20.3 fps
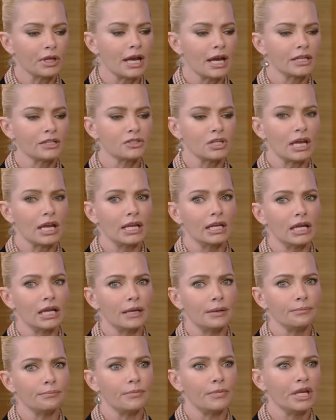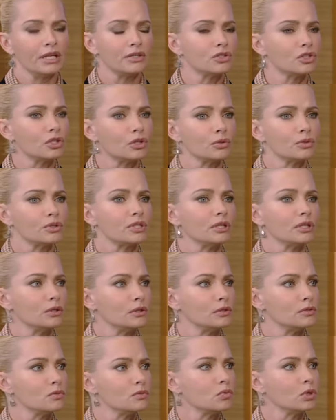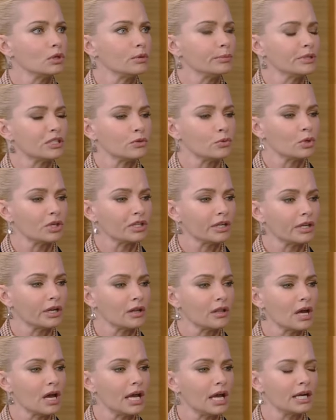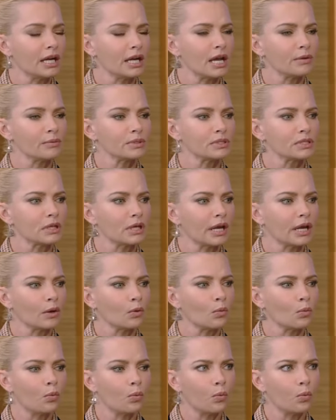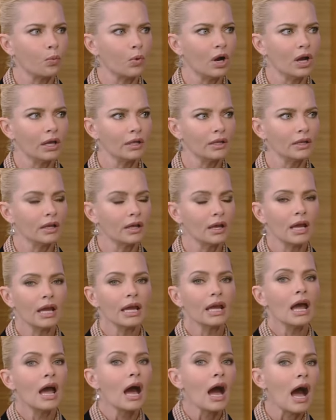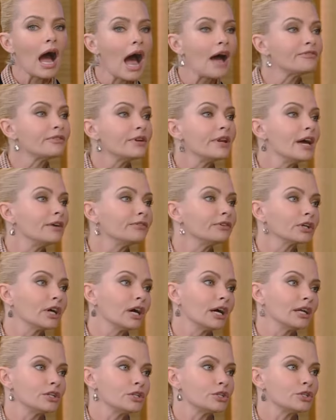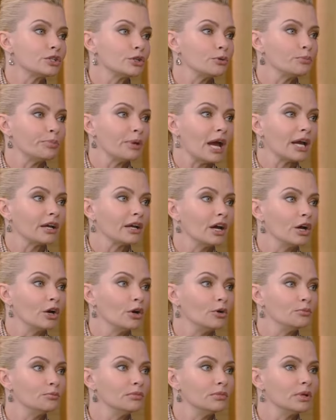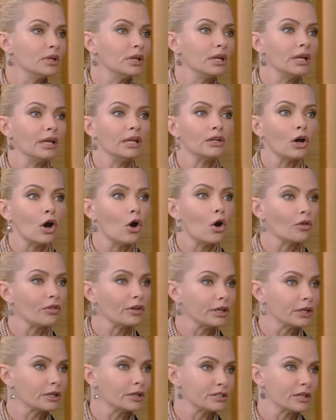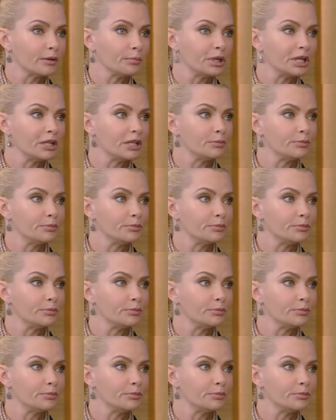to Flatch, and um, it shoots in Wilmington, North Carolina, and I was like, what? I've never gotten to shoot back home ah. in all the years I've